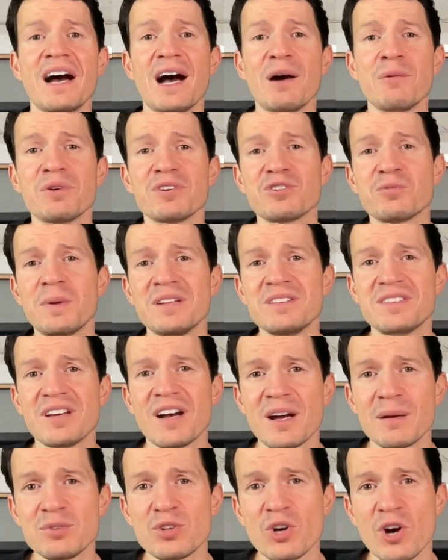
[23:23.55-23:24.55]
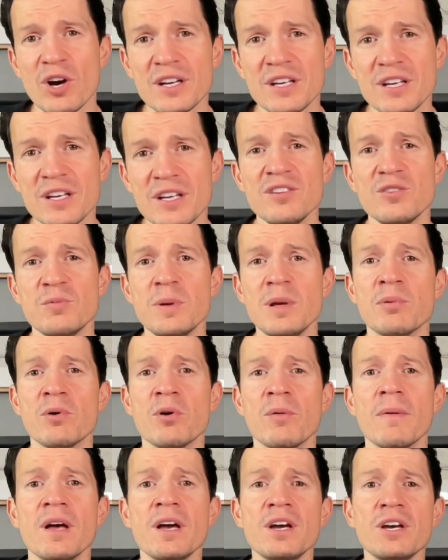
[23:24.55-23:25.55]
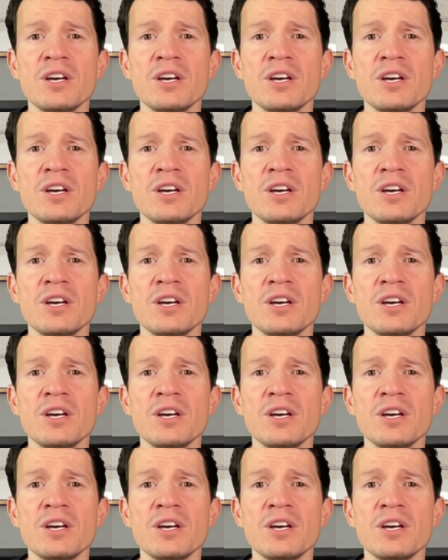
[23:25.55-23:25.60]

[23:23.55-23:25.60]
I want to mm-hmm. spend time talking to these people.